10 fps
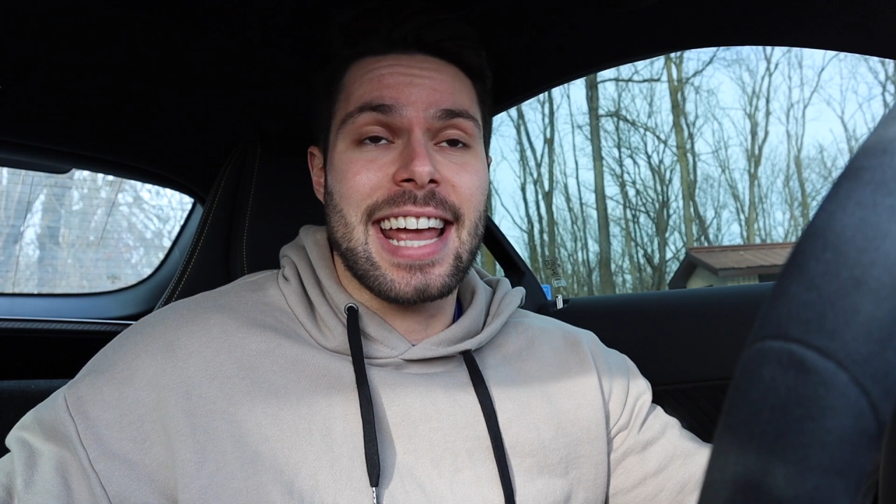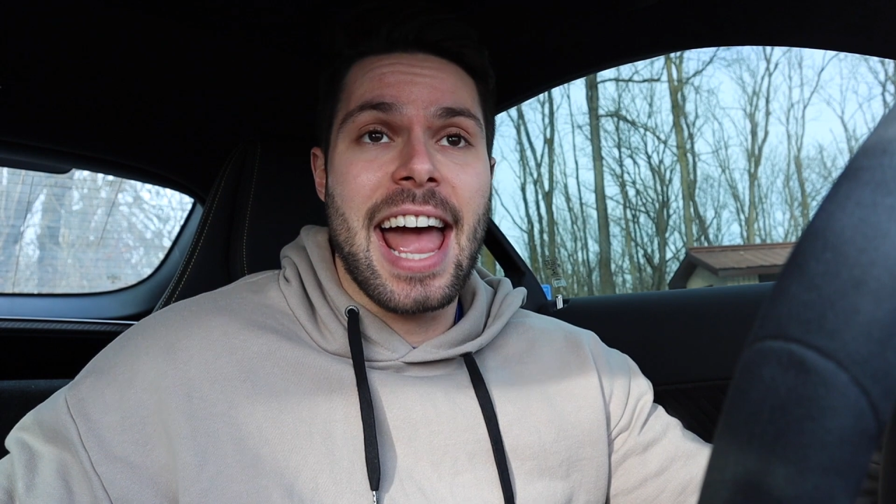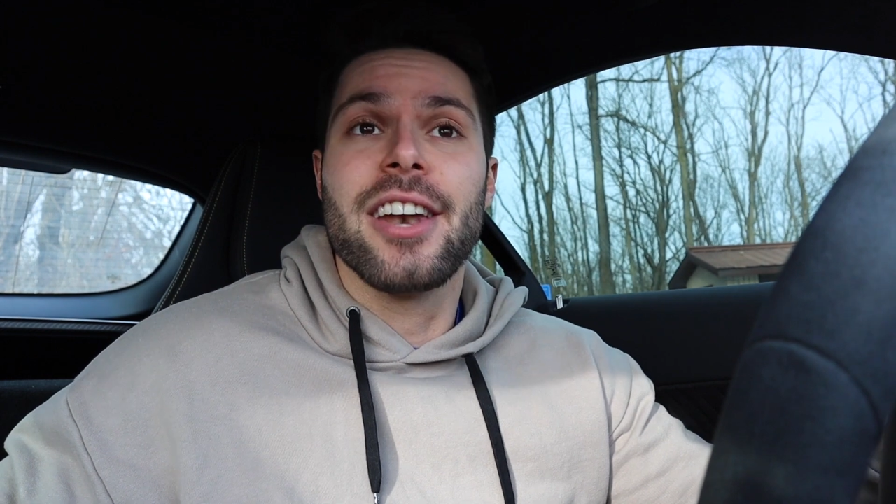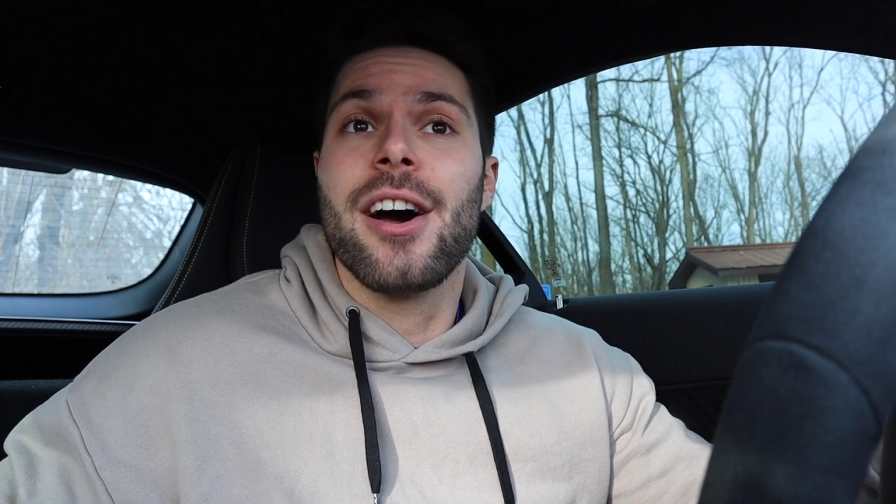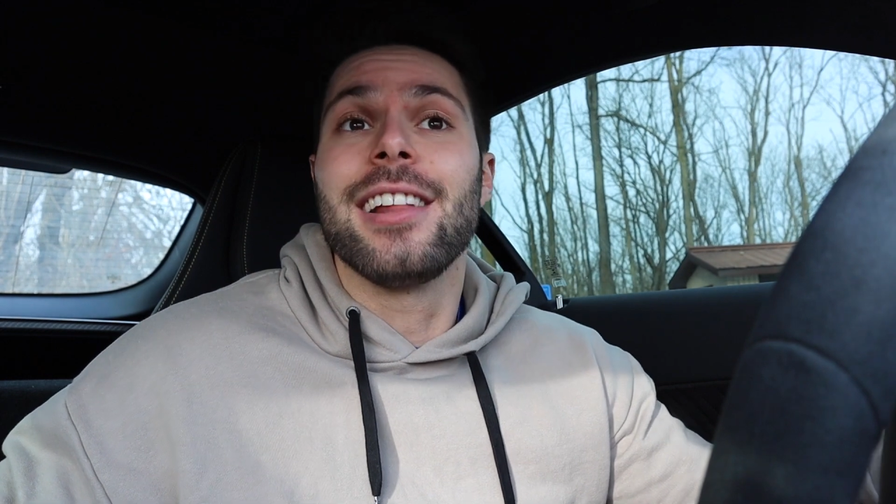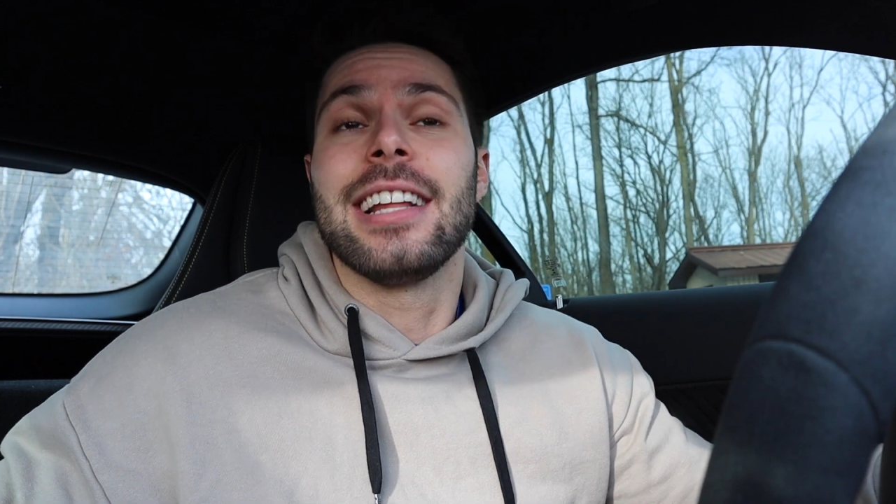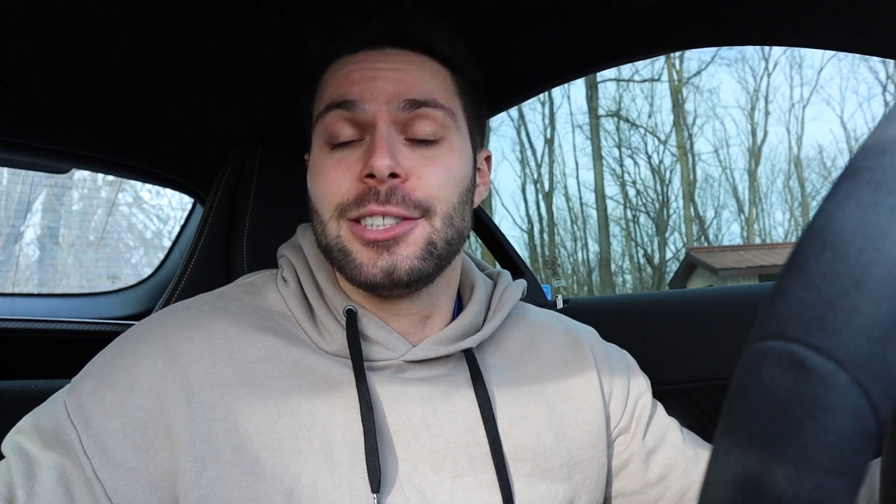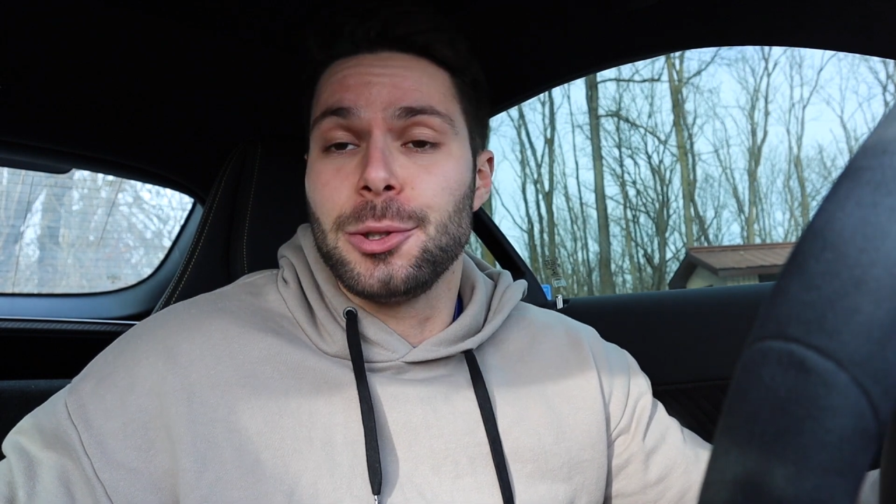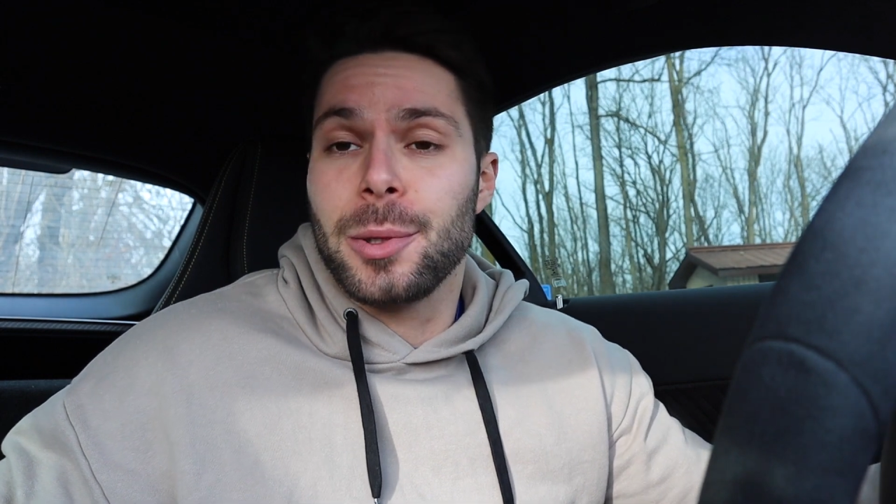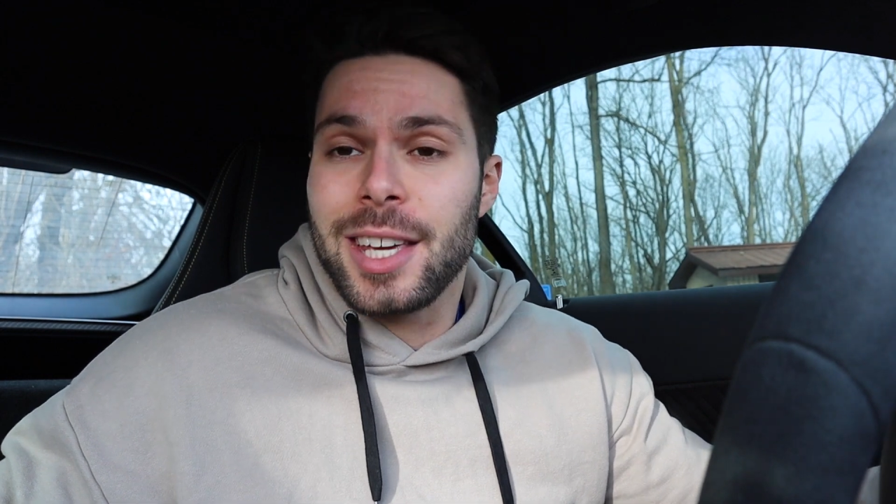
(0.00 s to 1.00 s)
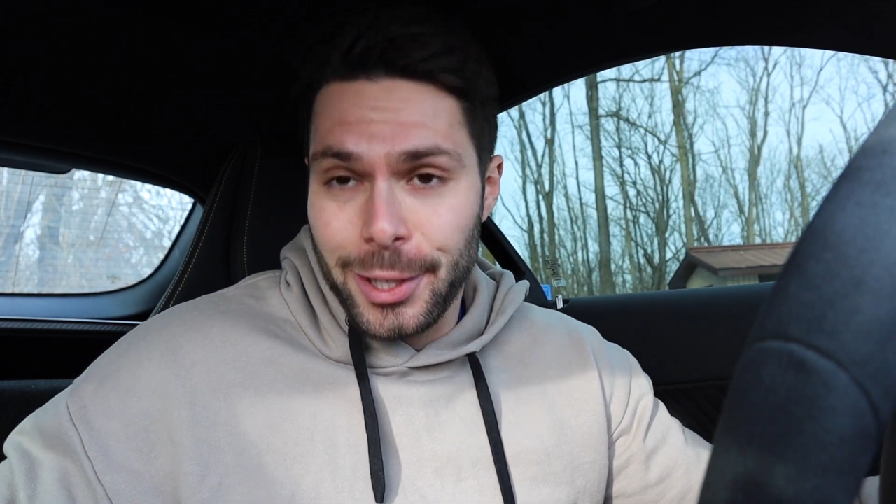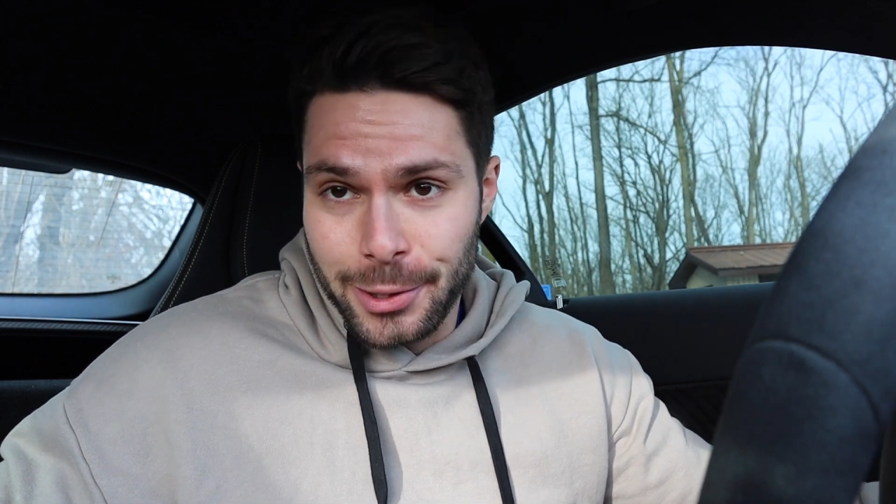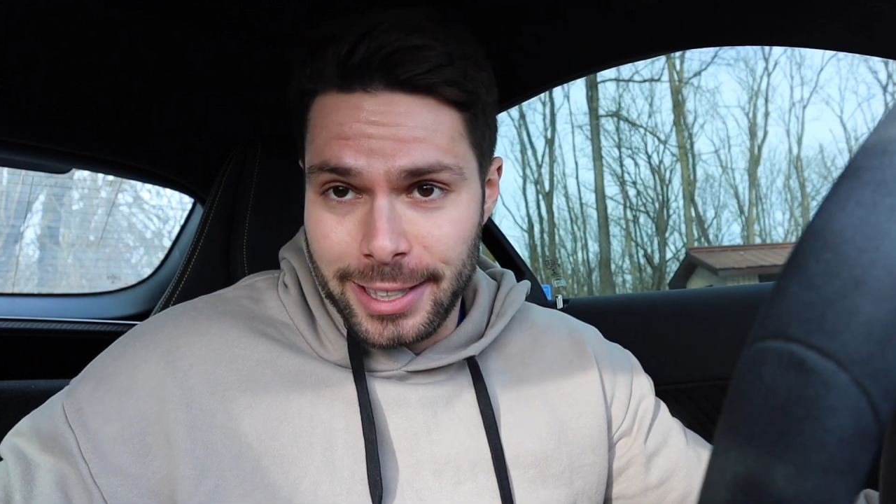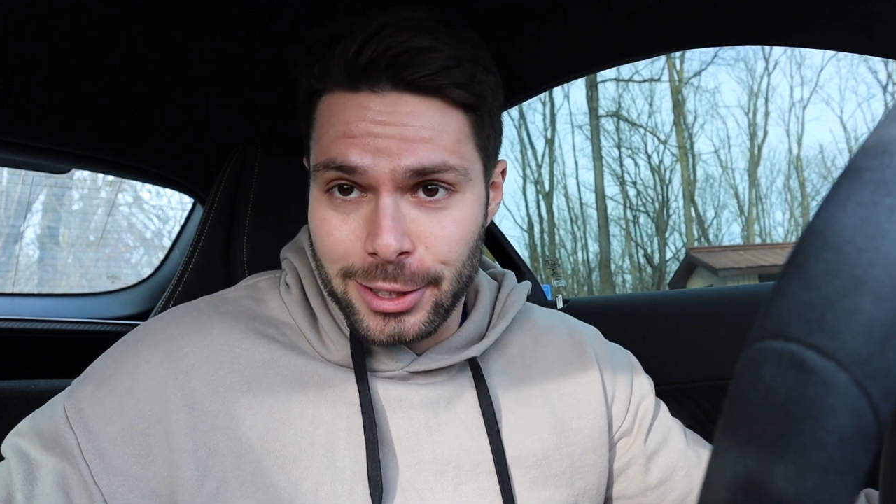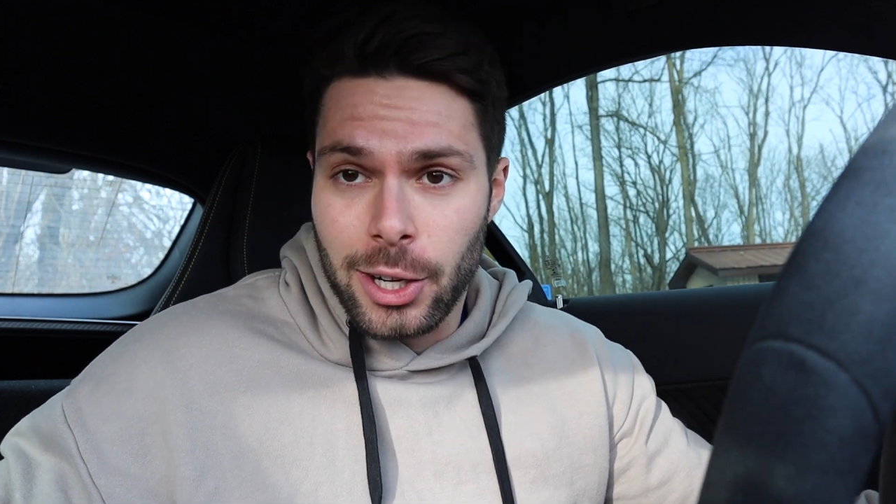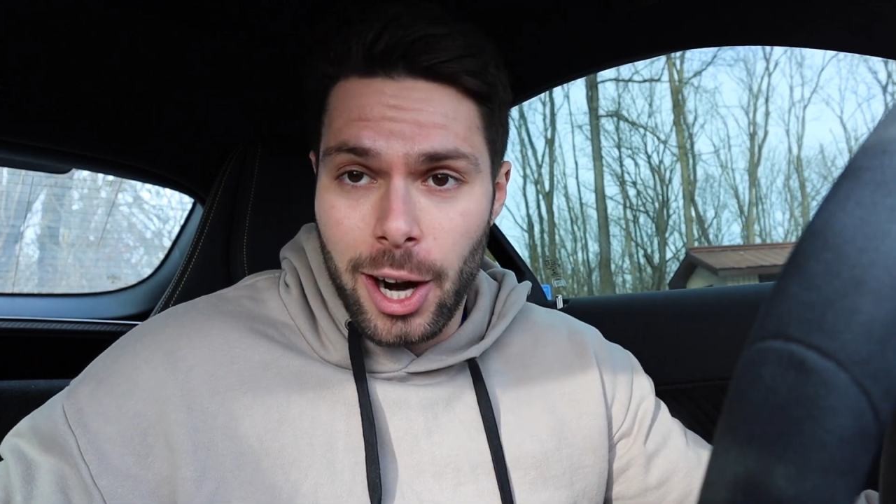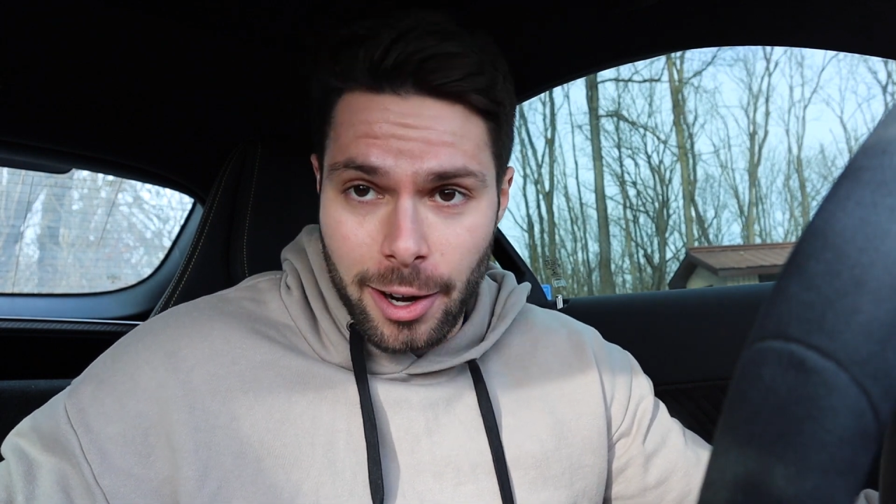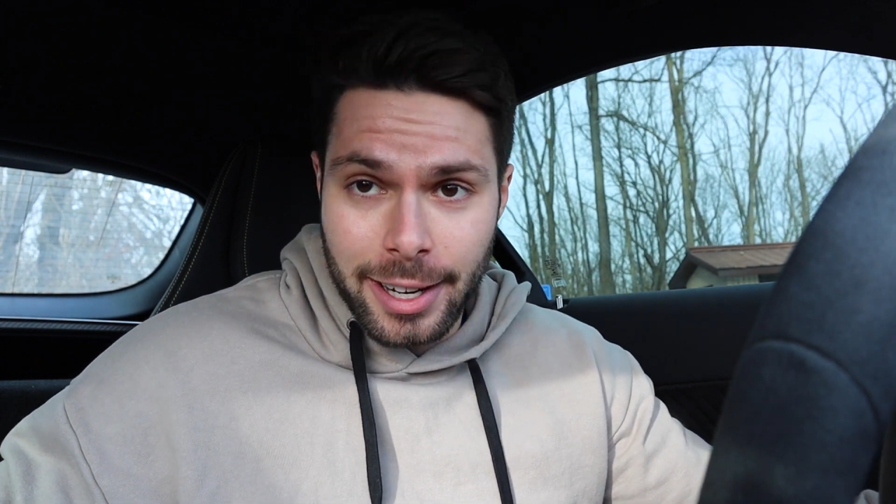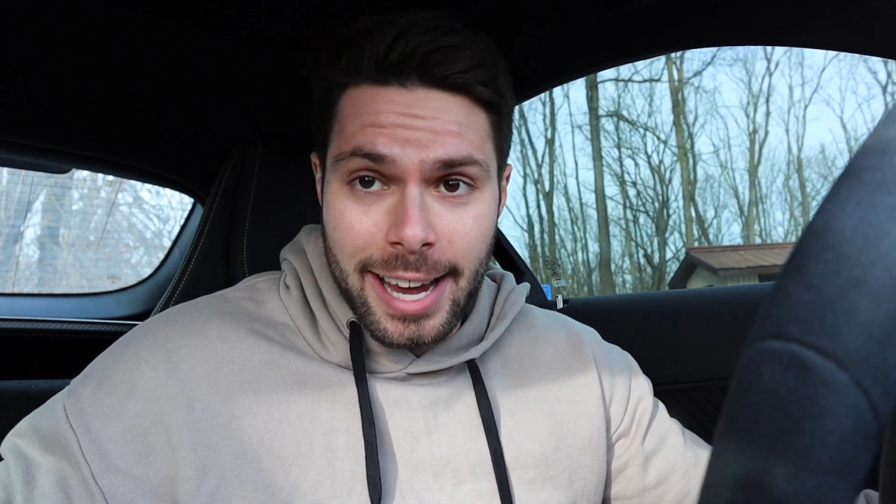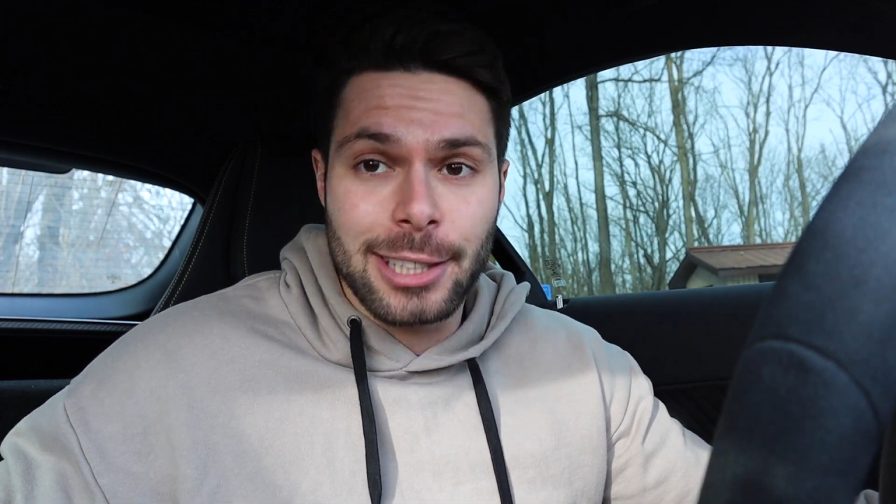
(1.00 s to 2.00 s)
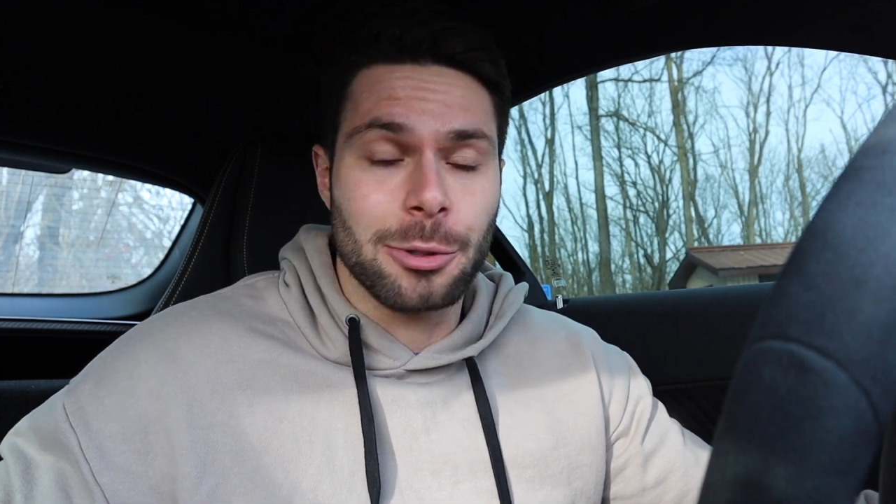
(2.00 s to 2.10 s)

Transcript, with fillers: cannot let you hear this car yet.